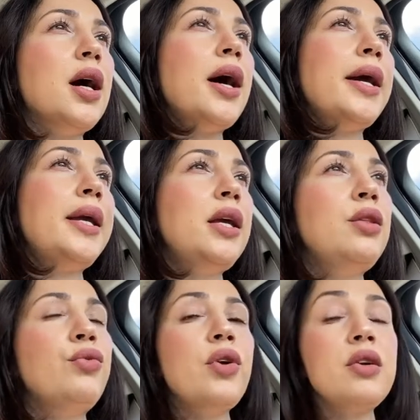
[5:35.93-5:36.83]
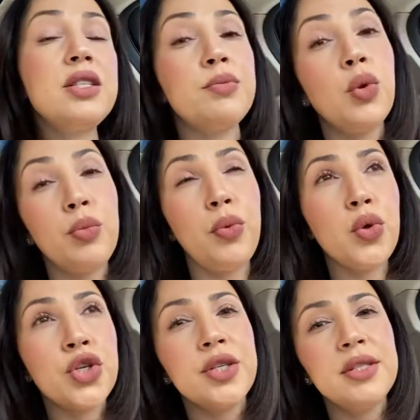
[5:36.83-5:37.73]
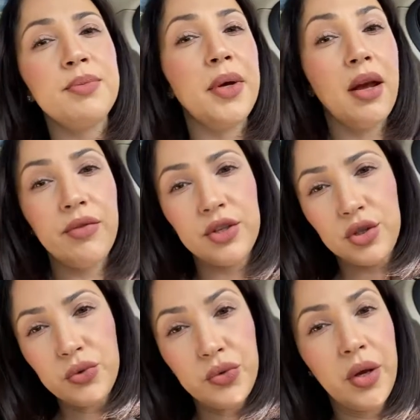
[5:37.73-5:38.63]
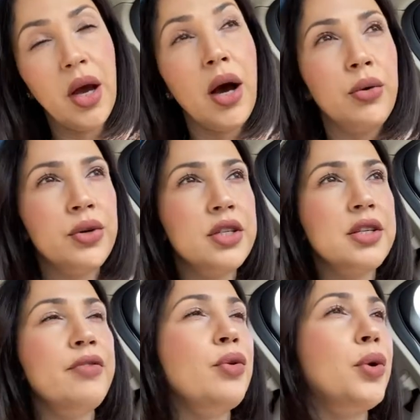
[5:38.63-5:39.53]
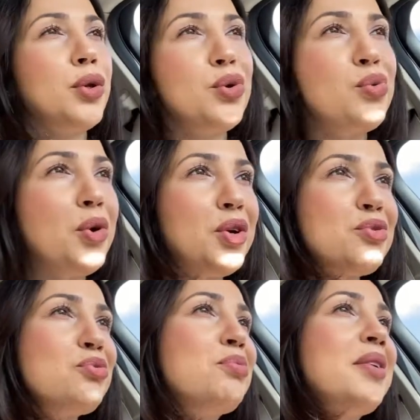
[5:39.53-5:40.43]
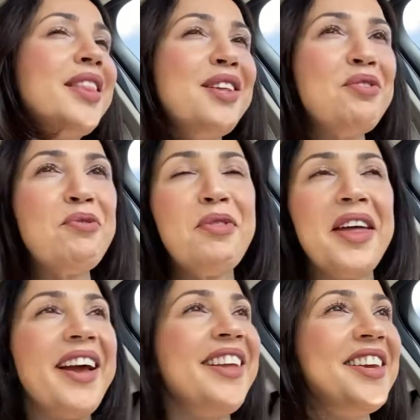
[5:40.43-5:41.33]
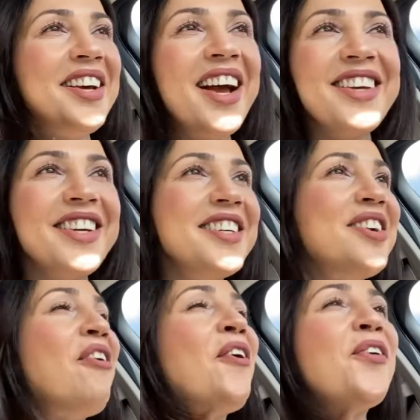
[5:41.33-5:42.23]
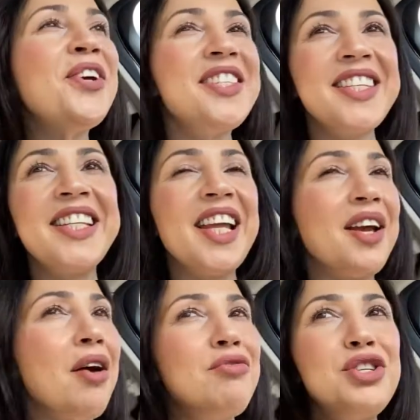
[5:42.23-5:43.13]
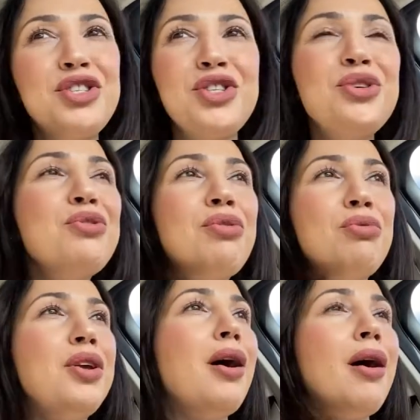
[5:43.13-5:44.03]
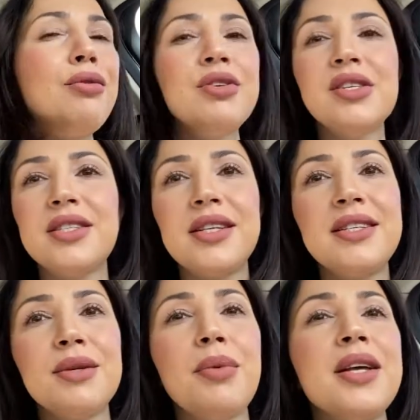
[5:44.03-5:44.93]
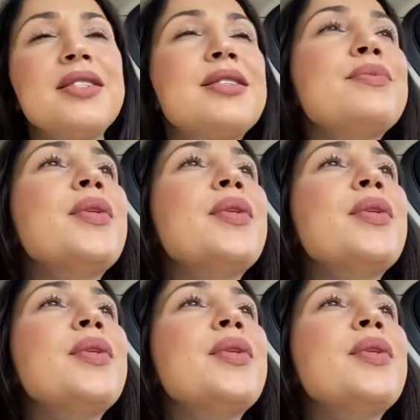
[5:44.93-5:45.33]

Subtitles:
I eat very small portions, but every 2-3 hours. Everyone who works with me, they know that I always eat like every 2-3 hours. It's a must.